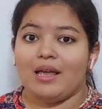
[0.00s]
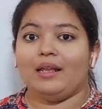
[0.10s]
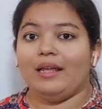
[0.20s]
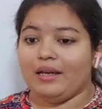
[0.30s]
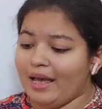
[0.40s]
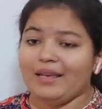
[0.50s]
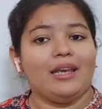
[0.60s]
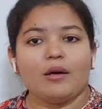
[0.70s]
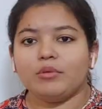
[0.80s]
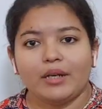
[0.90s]
Like any
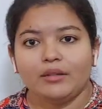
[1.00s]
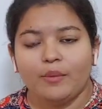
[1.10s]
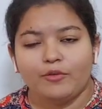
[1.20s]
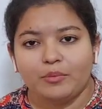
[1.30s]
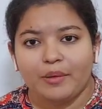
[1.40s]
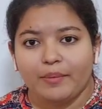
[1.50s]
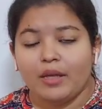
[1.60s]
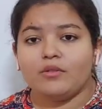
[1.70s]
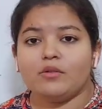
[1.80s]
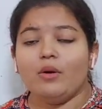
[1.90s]
number can come from them.
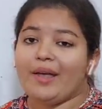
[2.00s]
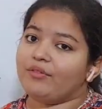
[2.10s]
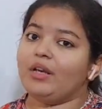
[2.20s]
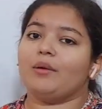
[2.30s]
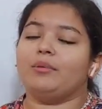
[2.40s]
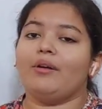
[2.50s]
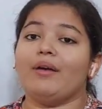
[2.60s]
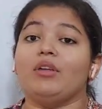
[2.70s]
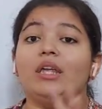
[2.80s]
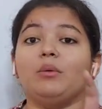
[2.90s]
So every number has
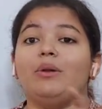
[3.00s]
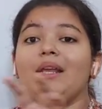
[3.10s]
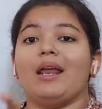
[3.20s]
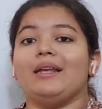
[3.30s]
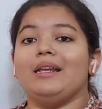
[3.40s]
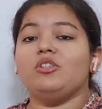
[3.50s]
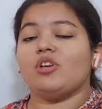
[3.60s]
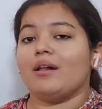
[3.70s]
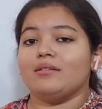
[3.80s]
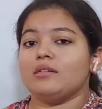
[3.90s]
equally likely
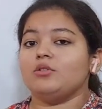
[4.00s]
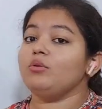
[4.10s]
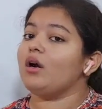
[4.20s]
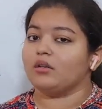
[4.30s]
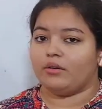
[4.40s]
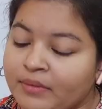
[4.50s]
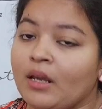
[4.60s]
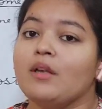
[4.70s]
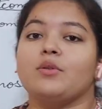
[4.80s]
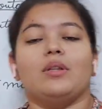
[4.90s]
chance to occur.
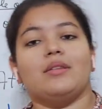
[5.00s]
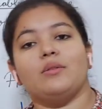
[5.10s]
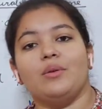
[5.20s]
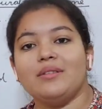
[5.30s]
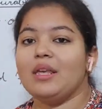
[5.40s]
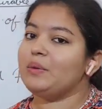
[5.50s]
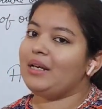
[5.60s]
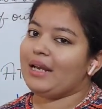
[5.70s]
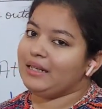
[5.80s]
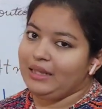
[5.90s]
So this is known as
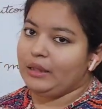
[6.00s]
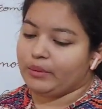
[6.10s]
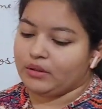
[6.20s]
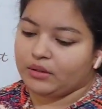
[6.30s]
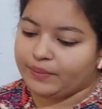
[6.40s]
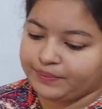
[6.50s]
equally likely event.